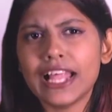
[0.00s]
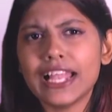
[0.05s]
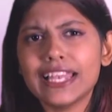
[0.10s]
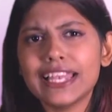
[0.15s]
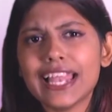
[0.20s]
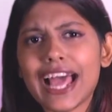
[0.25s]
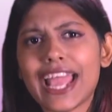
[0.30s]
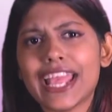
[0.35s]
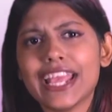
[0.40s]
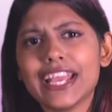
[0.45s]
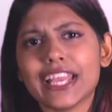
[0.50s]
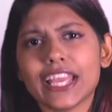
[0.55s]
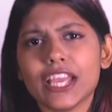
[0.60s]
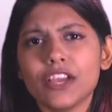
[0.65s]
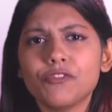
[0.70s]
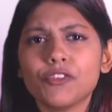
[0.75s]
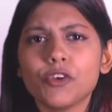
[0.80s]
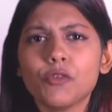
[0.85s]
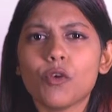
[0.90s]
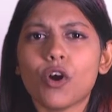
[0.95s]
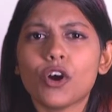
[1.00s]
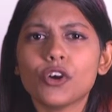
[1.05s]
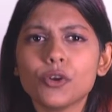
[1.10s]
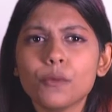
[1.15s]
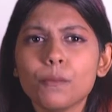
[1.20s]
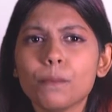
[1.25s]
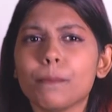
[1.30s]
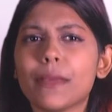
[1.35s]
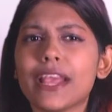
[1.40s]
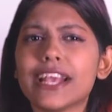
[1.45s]
Like if you want
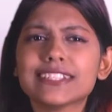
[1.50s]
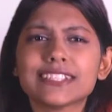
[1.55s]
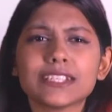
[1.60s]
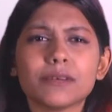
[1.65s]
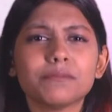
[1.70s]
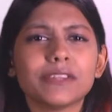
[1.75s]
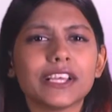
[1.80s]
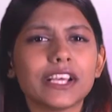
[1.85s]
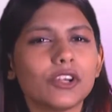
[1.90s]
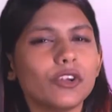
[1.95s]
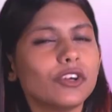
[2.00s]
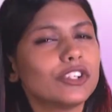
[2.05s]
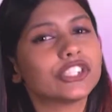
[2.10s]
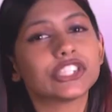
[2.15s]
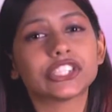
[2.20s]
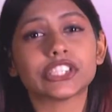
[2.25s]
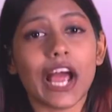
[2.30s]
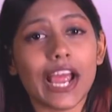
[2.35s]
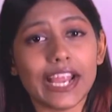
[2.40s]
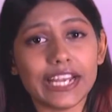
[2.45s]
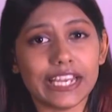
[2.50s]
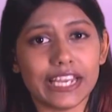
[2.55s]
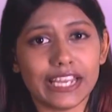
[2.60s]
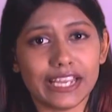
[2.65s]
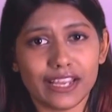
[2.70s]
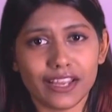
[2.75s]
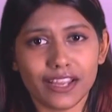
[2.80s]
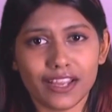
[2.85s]
to make something look shiny,